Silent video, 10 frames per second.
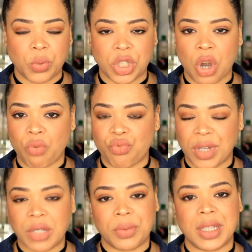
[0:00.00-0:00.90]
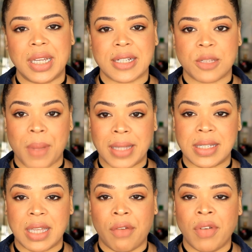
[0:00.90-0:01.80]
which are really, really
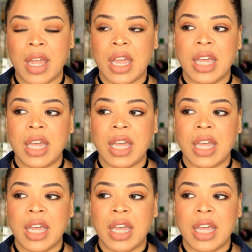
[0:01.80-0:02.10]
expensive.